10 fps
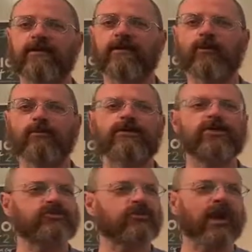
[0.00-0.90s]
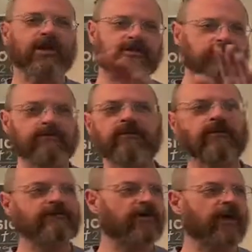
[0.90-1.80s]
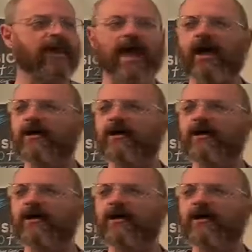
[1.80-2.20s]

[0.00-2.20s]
mostly just trying to figure out how to